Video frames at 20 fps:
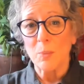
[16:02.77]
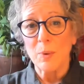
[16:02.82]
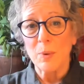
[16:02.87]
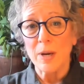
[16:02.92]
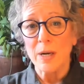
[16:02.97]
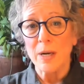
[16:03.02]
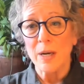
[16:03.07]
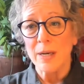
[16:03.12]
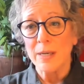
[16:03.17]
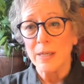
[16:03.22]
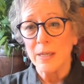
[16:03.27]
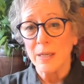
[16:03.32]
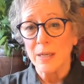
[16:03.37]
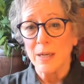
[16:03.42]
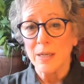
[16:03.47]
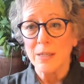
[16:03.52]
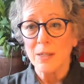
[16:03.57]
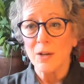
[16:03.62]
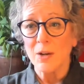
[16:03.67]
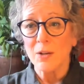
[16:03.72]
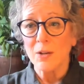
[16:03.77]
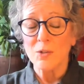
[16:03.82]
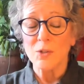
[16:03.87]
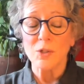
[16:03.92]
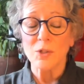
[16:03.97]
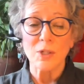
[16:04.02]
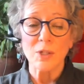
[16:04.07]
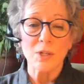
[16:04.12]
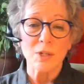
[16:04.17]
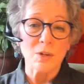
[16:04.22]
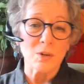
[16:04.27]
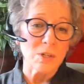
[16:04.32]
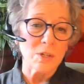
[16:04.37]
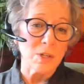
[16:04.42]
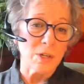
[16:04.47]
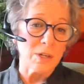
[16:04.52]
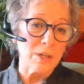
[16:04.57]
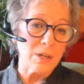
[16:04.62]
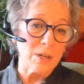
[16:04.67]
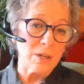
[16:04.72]
pay $99 a year and you
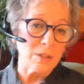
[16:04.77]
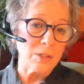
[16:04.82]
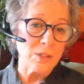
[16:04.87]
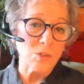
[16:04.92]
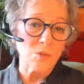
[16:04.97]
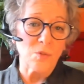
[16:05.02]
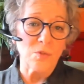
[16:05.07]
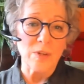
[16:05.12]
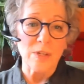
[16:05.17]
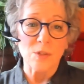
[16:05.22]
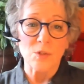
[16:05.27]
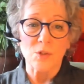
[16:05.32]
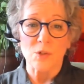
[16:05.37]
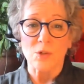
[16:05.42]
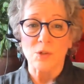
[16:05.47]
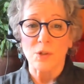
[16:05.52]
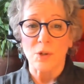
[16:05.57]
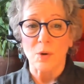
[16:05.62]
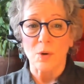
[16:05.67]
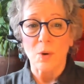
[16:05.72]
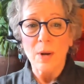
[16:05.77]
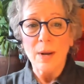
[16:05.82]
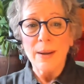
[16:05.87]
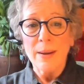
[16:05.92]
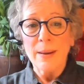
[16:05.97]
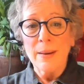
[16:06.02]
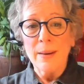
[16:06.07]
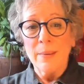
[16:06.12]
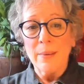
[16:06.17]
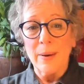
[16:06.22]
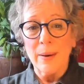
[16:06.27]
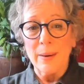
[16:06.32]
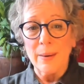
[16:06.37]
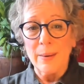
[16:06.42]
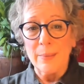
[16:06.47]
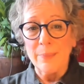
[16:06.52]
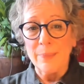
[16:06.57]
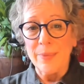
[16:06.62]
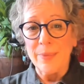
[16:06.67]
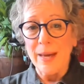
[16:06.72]
get all these features. So
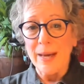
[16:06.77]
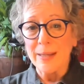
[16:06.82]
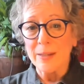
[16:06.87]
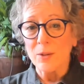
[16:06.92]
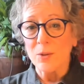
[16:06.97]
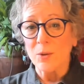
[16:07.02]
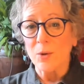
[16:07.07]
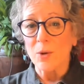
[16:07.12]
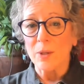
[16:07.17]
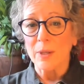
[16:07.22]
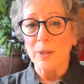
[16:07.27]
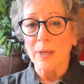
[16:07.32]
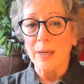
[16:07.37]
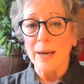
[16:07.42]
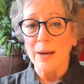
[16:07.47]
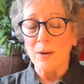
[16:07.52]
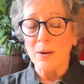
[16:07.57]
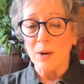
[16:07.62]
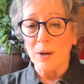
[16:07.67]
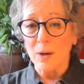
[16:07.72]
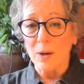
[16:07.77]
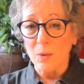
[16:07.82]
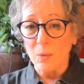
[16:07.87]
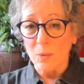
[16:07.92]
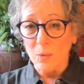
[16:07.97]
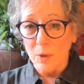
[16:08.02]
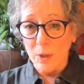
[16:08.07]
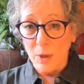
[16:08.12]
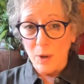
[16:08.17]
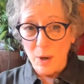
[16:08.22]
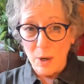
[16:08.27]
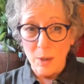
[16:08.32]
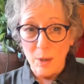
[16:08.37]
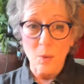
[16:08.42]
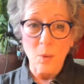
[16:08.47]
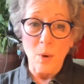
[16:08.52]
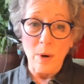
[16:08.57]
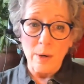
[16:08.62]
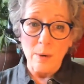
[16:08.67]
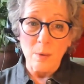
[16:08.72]
um, that Google account uh,
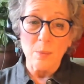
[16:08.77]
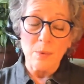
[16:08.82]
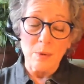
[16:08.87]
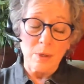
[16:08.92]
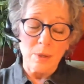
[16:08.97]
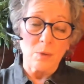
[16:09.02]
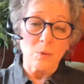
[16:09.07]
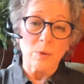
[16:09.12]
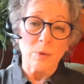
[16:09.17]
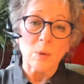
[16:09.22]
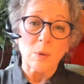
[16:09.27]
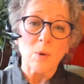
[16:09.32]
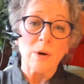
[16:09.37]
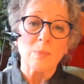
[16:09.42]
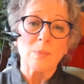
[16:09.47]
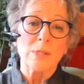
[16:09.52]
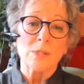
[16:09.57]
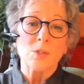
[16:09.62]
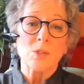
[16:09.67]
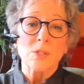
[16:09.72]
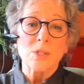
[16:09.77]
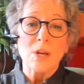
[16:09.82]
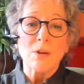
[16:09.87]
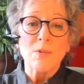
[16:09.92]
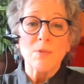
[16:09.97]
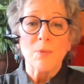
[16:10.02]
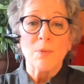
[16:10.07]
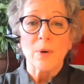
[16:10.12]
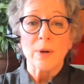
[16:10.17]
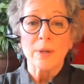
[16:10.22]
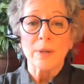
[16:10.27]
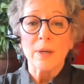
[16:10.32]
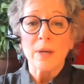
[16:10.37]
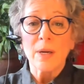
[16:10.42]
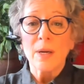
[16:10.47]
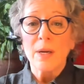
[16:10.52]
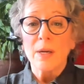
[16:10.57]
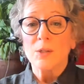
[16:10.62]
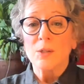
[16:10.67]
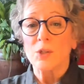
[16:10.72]
require, you know, requirement's a tough one.
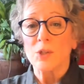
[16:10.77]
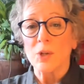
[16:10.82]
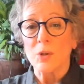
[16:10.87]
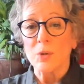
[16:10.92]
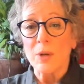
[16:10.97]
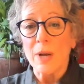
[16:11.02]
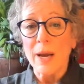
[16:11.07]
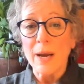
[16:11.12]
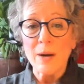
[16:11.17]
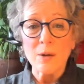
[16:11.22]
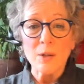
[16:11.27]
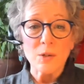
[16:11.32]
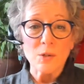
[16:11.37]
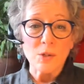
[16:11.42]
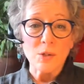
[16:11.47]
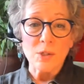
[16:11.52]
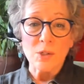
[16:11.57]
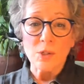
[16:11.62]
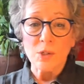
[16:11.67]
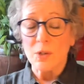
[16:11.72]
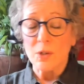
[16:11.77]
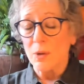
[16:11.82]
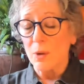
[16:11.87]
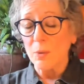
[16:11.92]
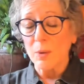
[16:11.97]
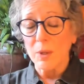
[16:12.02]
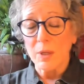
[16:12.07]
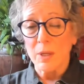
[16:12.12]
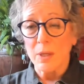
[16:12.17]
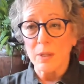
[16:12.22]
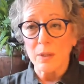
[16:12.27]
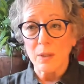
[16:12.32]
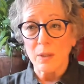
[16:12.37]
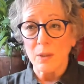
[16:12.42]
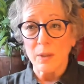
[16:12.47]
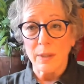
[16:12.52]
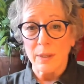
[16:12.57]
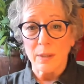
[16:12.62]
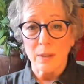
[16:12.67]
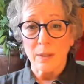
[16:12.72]
So now you just uh, can
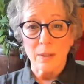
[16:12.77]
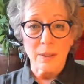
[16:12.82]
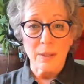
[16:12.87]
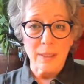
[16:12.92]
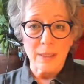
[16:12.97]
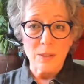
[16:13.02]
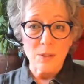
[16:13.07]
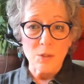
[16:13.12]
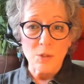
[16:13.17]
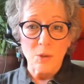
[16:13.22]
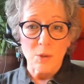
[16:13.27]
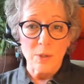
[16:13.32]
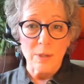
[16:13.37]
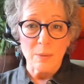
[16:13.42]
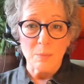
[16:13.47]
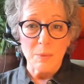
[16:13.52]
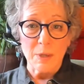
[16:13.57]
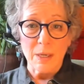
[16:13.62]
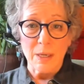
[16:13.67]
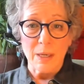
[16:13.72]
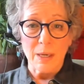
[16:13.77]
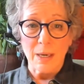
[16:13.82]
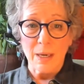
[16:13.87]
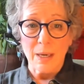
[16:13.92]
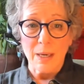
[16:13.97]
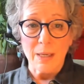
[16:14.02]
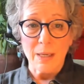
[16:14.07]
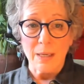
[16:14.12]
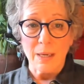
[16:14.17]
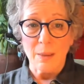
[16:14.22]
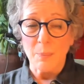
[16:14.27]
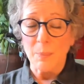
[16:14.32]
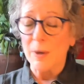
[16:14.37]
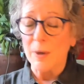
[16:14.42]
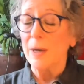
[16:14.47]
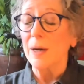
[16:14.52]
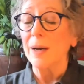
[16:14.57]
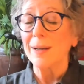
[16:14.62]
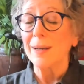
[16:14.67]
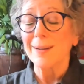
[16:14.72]
click a link and join a meeting, and
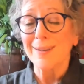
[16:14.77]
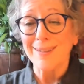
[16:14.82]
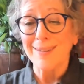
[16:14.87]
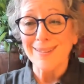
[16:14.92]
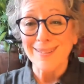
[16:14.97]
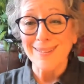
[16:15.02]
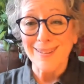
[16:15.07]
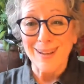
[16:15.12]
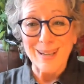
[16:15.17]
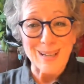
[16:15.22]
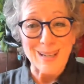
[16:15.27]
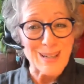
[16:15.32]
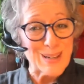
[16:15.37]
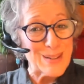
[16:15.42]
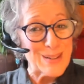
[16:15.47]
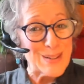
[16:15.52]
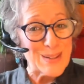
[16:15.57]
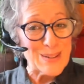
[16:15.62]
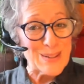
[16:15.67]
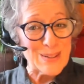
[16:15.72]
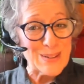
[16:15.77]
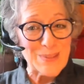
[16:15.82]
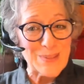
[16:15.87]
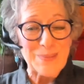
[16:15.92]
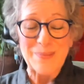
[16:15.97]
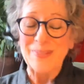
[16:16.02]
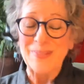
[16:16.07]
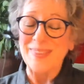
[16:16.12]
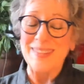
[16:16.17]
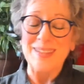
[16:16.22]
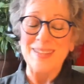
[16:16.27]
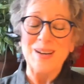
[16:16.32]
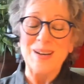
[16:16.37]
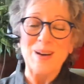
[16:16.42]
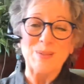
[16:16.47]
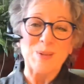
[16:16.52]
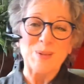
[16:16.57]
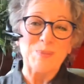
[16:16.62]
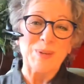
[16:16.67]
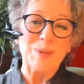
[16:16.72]
but like Google, you have
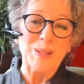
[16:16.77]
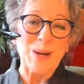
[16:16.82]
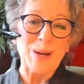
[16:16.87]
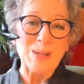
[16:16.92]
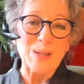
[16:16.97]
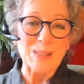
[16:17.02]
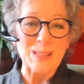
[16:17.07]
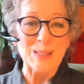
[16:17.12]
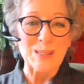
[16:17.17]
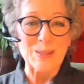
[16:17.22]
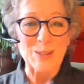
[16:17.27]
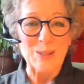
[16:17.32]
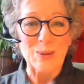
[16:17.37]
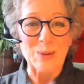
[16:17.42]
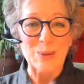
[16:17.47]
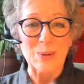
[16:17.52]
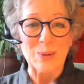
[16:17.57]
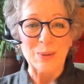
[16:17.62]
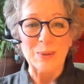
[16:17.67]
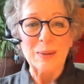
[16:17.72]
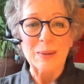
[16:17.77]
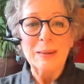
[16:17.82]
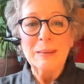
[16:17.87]
to be logged into Google.